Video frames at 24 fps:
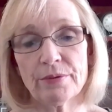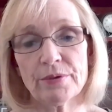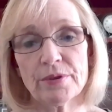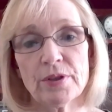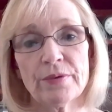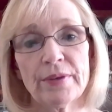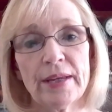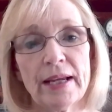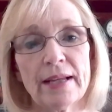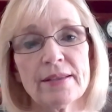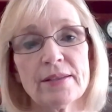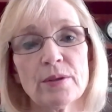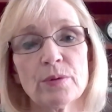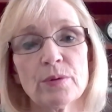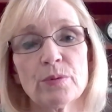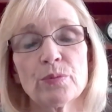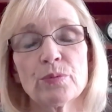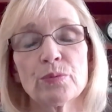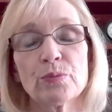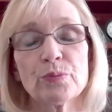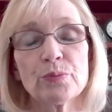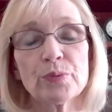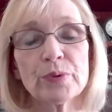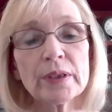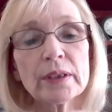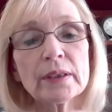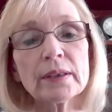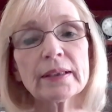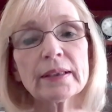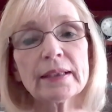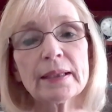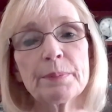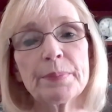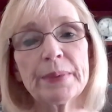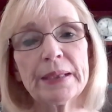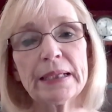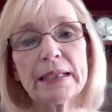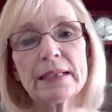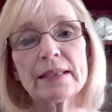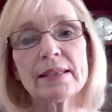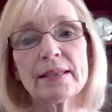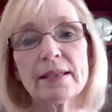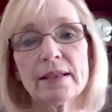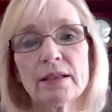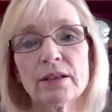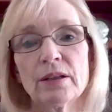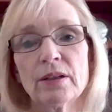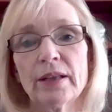So that's a really big
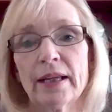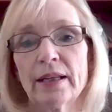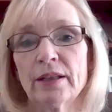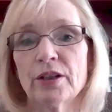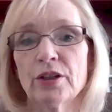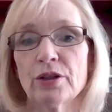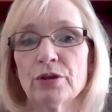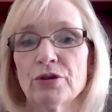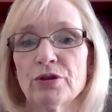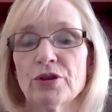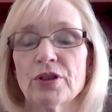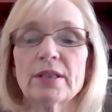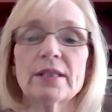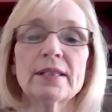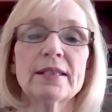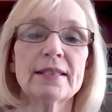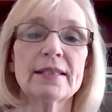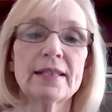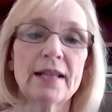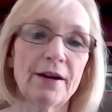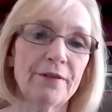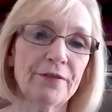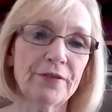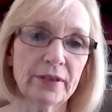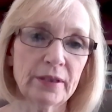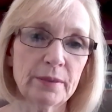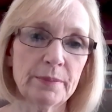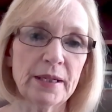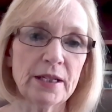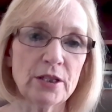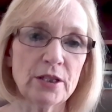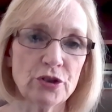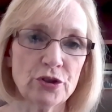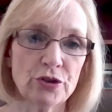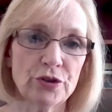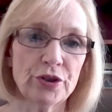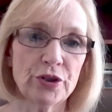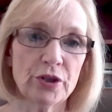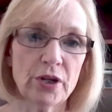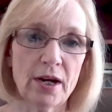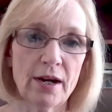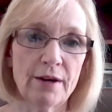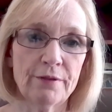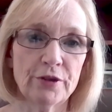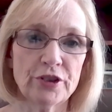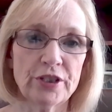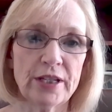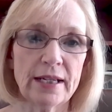deal, and you should definitely make sure your
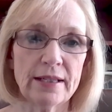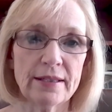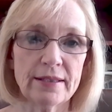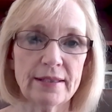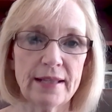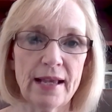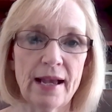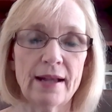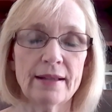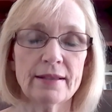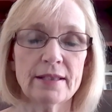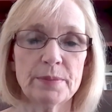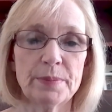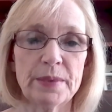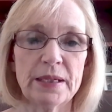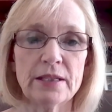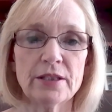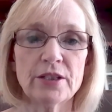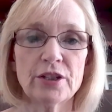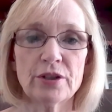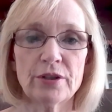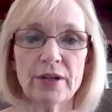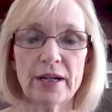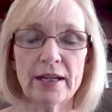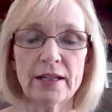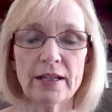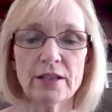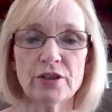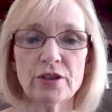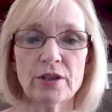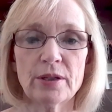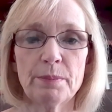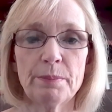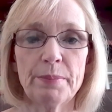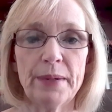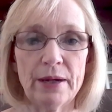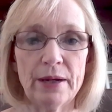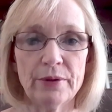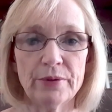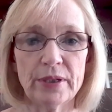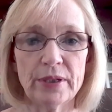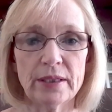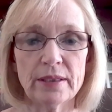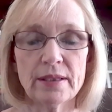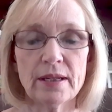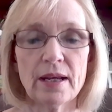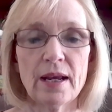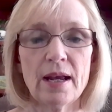coverage has that. Speak to your agent about
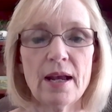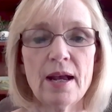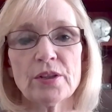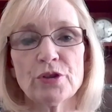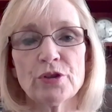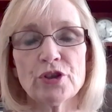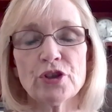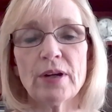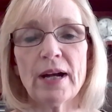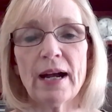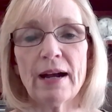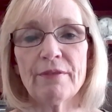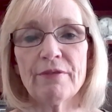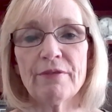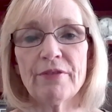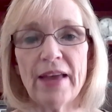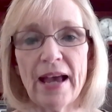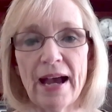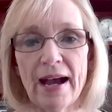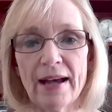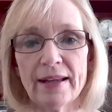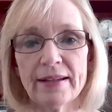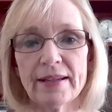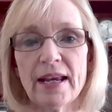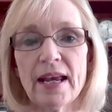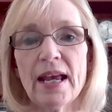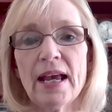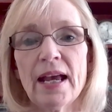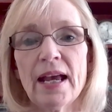it. So she'll have that.